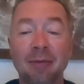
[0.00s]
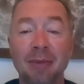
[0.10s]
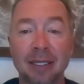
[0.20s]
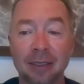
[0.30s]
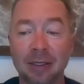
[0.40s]

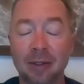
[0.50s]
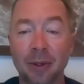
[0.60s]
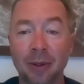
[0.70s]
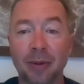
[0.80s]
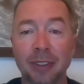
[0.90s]
be a
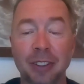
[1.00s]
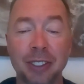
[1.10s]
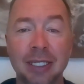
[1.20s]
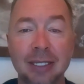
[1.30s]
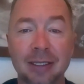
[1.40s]
quote unquote
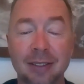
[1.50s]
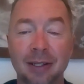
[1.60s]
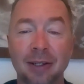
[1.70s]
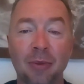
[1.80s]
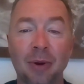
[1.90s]
genius
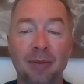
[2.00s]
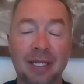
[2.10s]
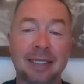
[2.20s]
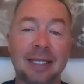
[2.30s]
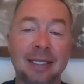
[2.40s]
year one
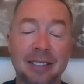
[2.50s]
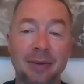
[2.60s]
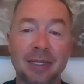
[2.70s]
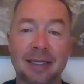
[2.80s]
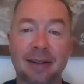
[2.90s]
by saying, gee
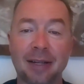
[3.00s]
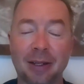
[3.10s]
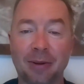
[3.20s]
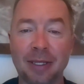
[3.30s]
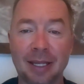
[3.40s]
whiz, Eric,
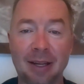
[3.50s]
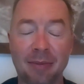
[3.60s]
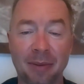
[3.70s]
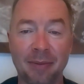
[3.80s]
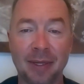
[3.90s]
you really
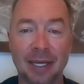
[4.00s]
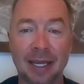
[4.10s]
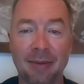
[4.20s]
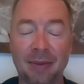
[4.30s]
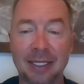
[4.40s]
helped me
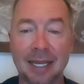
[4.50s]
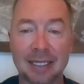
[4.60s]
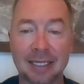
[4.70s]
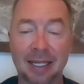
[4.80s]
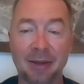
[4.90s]
mitigate my
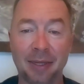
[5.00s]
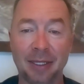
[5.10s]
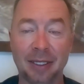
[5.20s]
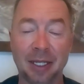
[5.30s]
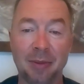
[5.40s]
tax
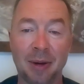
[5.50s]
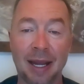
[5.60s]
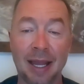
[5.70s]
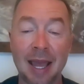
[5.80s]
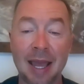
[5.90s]
liability
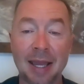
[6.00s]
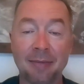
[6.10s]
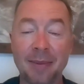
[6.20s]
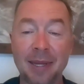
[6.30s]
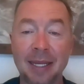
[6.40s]
by
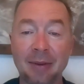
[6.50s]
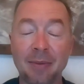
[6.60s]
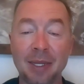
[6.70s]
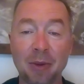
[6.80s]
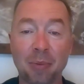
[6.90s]
making
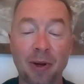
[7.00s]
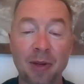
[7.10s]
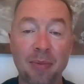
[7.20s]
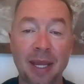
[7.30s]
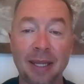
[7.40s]
me
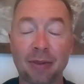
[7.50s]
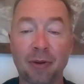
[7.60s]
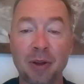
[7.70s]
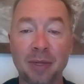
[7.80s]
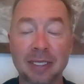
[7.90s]
prepay
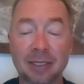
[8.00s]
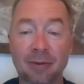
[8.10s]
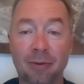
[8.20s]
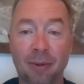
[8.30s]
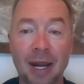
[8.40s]
3 months
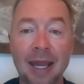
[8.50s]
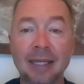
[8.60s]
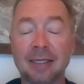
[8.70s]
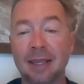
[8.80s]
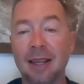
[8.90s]
of
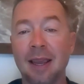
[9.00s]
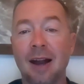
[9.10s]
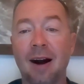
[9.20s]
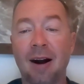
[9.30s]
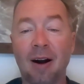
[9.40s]
rent,
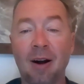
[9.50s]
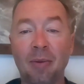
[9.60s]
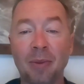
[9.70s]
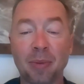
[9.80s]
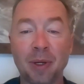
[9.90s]

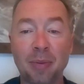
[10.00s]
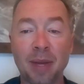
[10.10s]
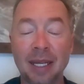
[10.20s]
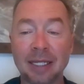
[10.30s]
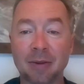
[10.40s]
and
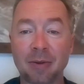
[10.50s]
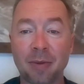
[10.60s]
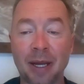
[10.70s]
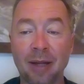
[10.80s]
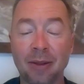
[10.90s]
prepaying some of
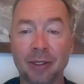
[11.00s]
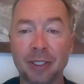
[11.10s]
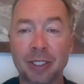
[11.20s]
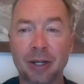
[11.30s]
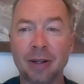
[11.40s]
my other
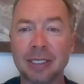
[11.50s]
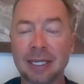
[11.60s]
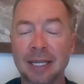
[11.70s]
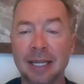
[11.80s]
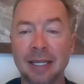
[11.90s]

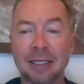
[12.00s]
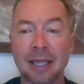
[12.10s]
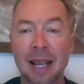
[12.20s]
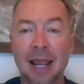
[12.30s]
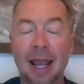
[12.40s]
insurances
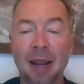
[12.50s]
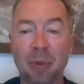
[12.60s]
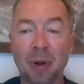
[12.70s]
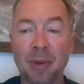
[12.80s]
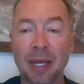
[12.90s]

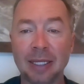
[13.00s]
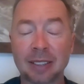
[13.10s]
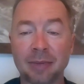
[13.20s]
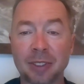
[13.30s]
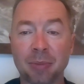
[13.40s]
and prepaying
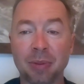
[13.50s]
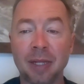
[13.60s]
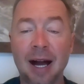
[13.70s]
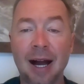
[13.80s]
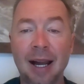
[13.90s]
some
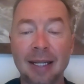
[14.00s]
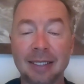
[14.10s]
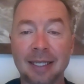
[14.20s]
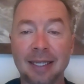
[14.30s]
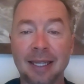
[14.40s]

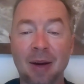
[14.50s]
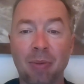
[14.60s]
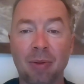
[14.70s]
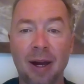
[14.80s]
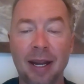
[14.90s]
supplies. And then I
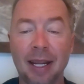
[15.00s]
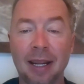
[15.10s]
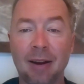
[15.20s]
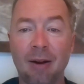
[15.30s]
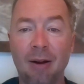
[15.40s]
brought
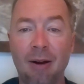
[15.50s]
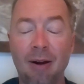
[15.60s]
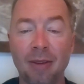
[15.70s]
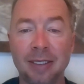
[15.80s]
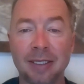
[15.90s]
in
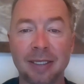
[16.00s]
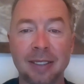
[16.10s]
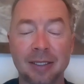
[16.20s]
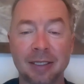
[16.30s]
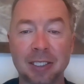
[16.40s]
all these
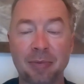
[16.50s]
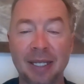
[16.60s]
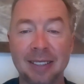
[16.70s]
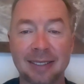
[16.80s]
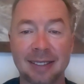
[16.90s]
additional
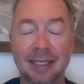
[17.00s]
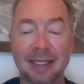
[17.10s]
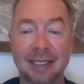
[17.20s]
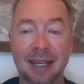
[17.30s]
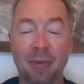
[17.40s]
expenses in
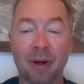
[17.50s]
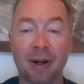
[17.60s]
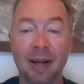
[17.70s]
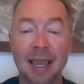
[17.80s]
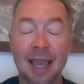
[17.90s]

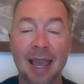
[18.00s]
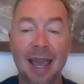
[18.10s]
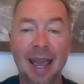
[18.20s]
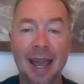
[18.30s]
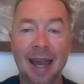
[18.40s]
December,
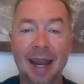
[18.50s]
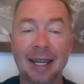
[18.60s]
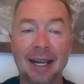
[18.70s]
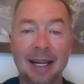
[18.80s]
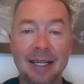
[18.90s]
and I
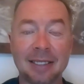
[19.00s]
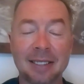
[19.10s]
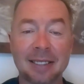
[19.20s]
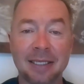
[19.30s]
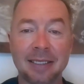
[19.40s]
kind of
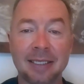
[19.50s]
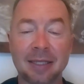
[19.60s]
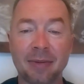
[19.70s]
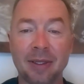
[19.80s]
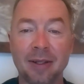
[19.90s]
slid
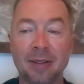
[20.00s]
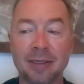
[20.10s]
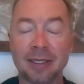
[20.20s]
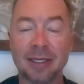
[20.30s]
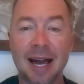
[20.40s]
some of
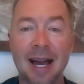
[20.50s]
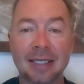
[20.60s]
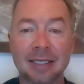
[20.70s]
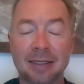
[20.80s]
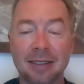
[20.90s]
those
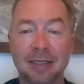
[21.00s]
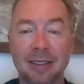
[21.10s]
last